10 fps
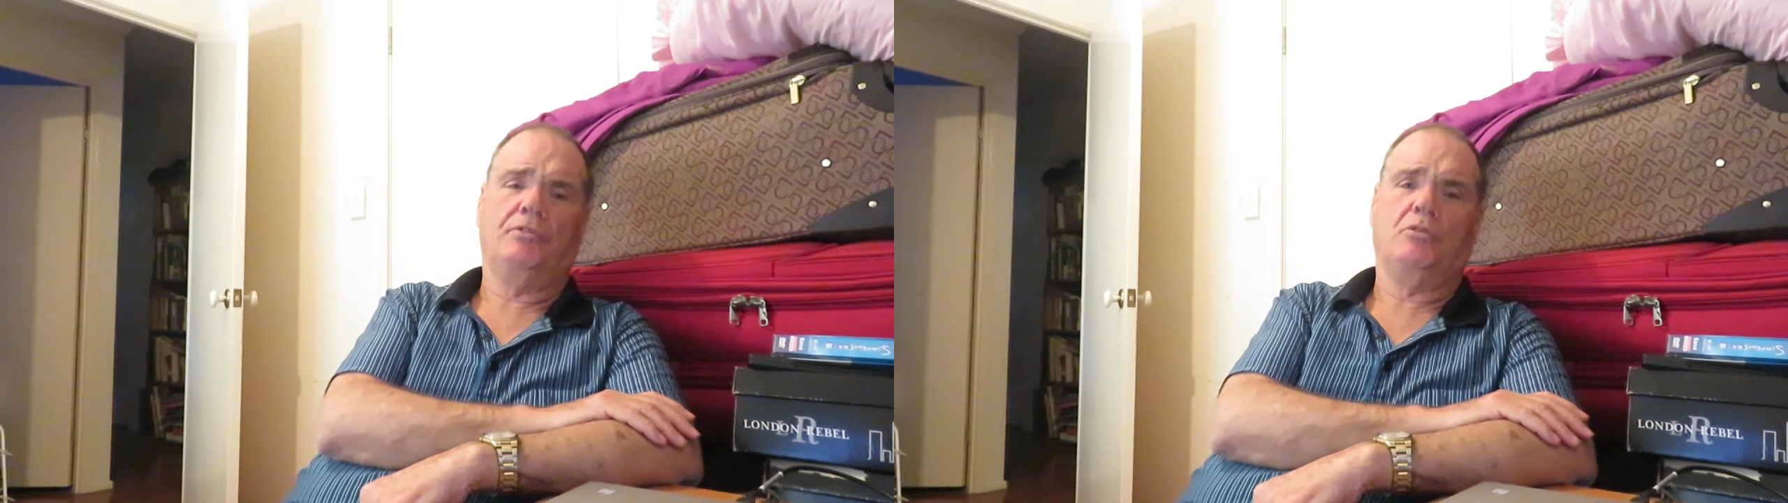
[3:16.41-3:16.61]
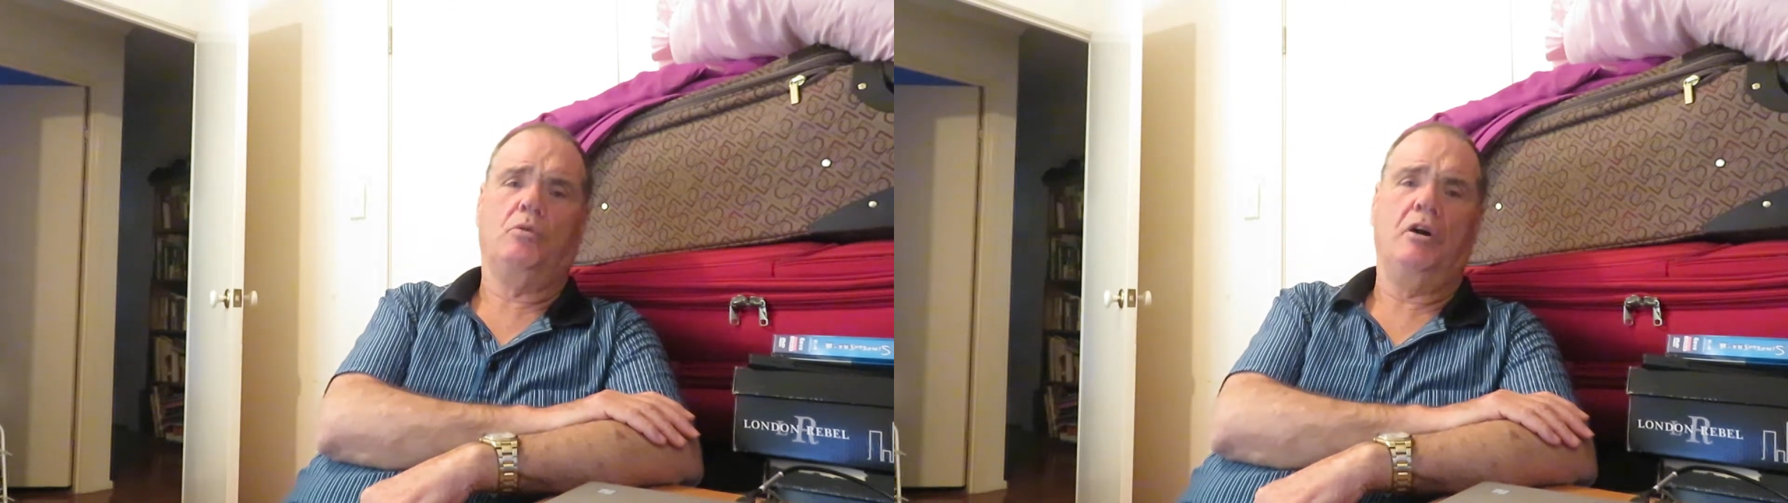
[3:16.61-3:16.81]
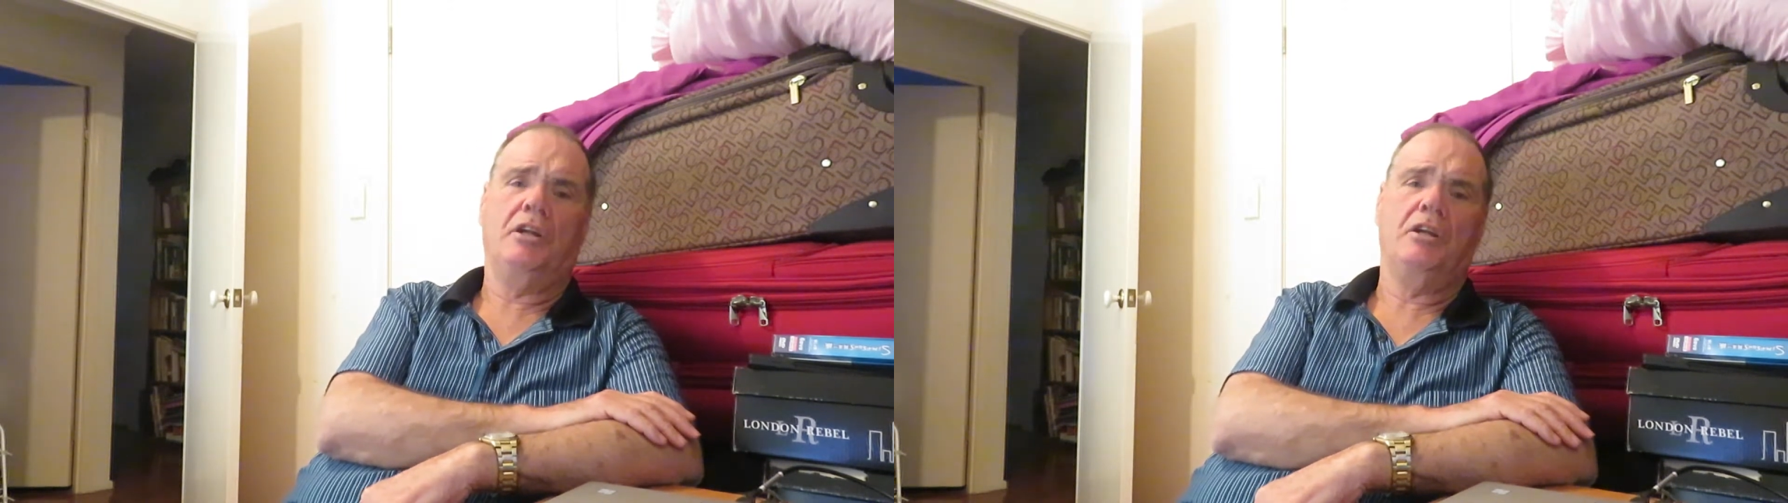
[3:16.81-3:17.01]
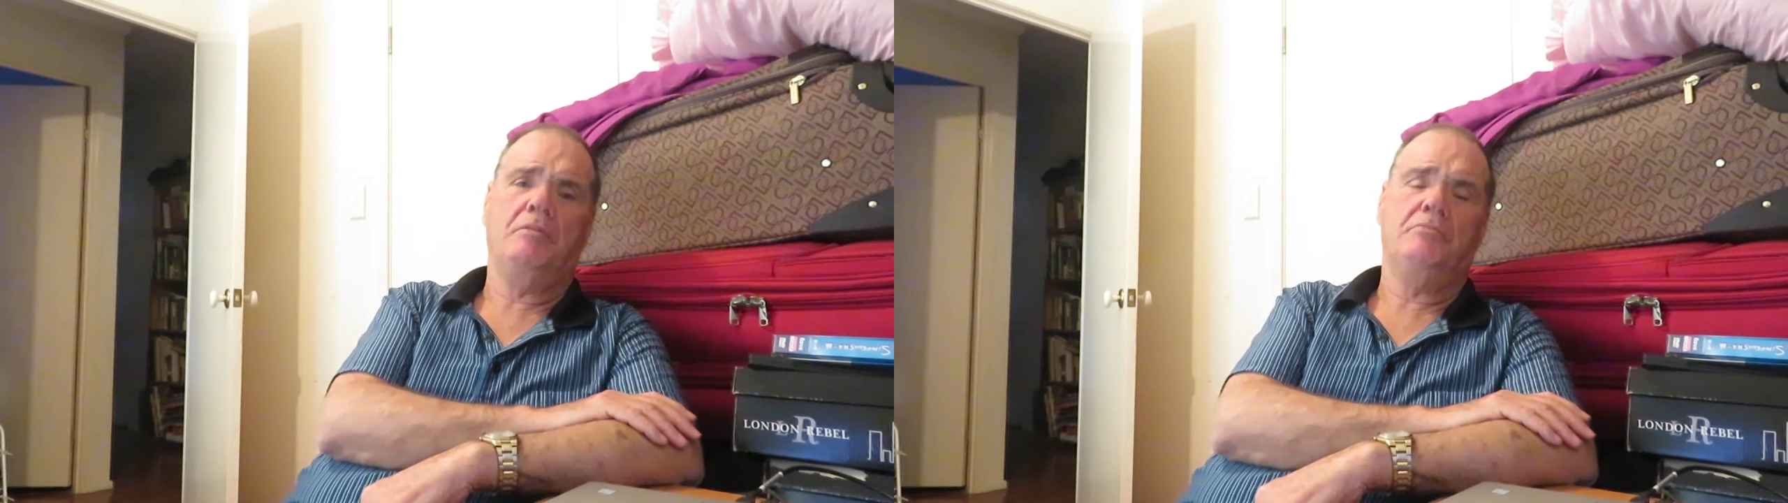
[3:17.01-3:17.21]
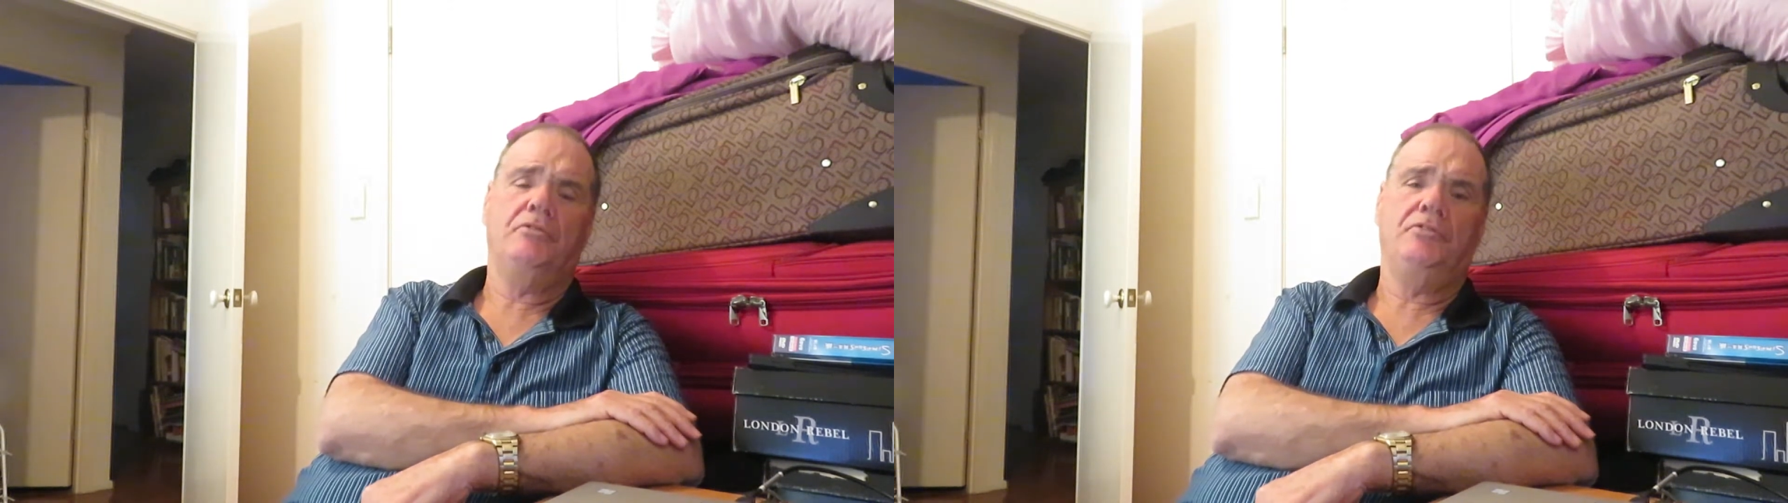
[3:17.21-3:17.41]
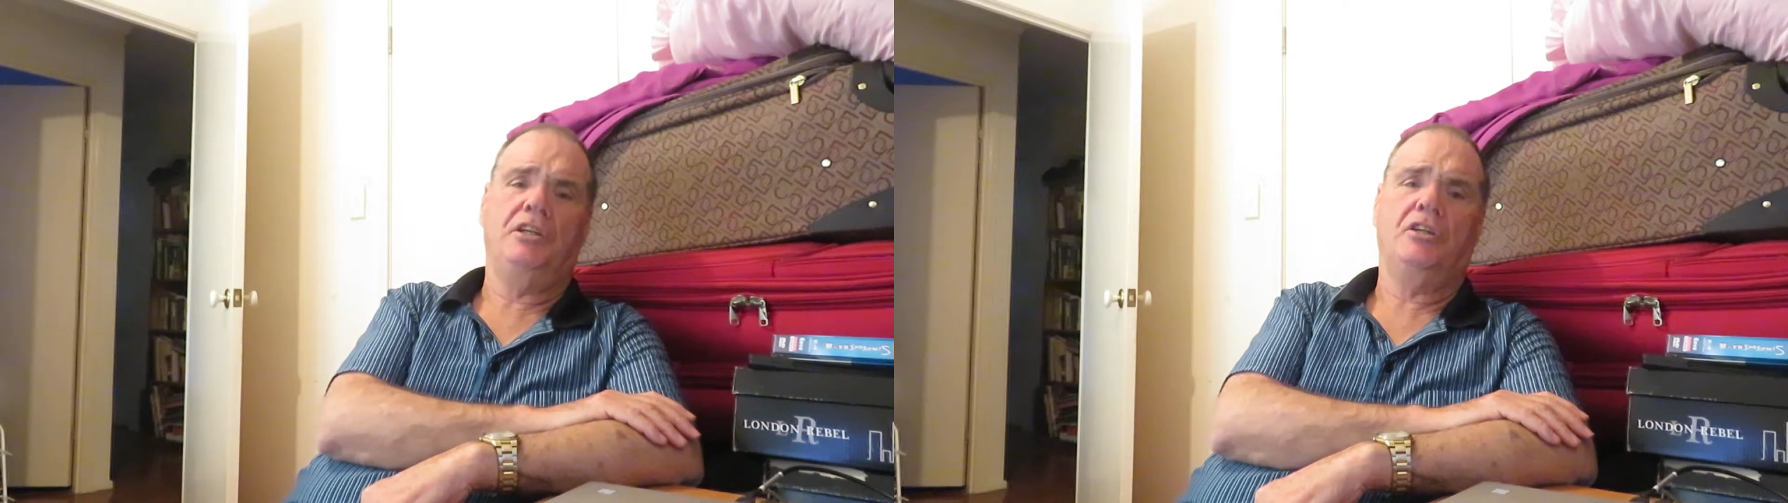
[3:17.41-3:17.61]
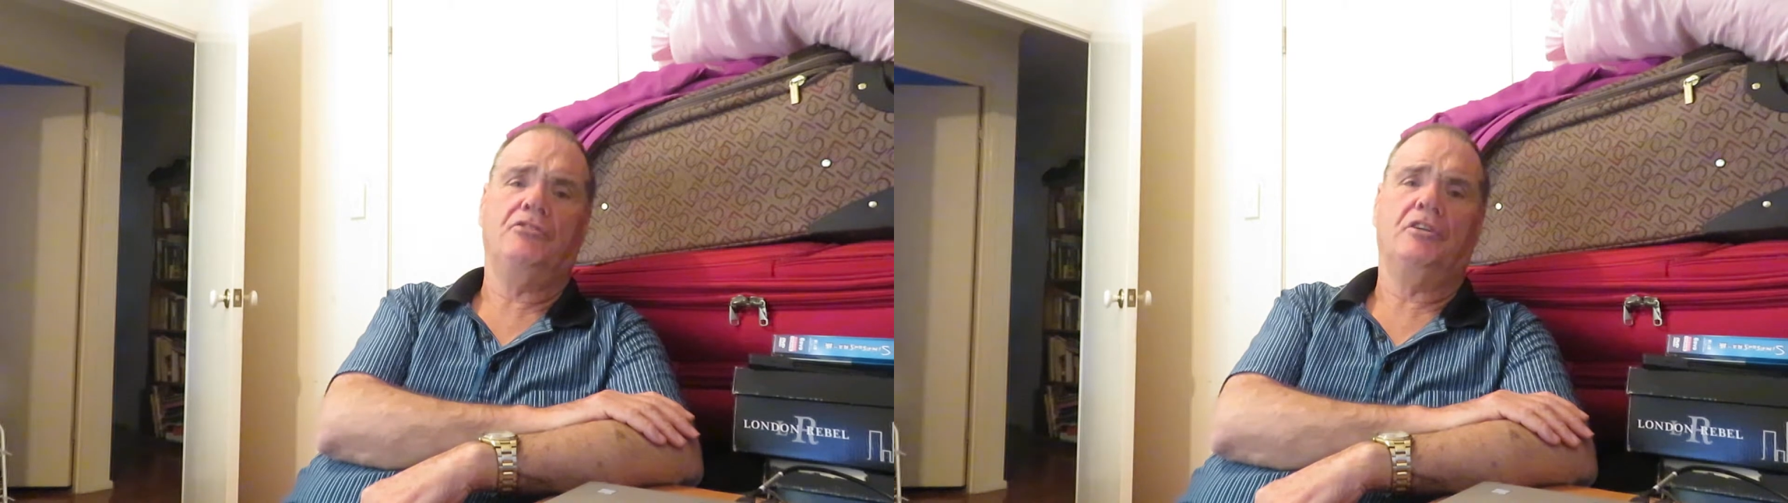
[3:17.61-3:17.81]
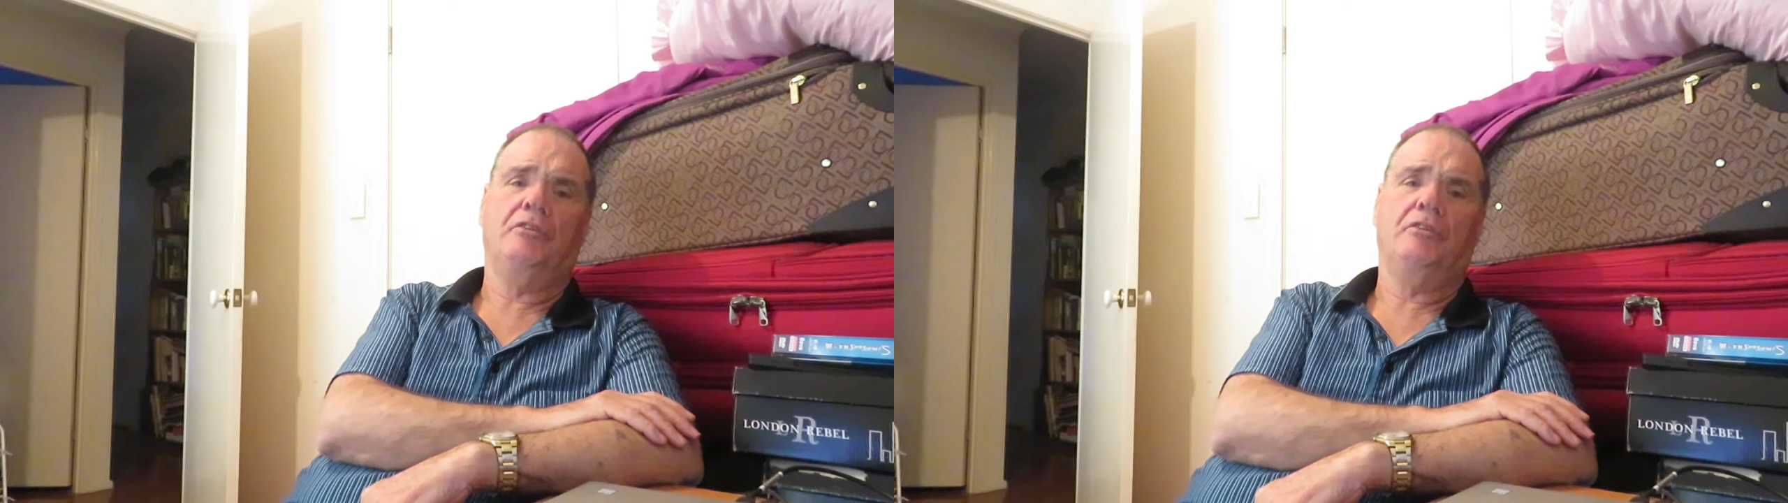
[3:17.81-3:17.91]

for quite a number of years,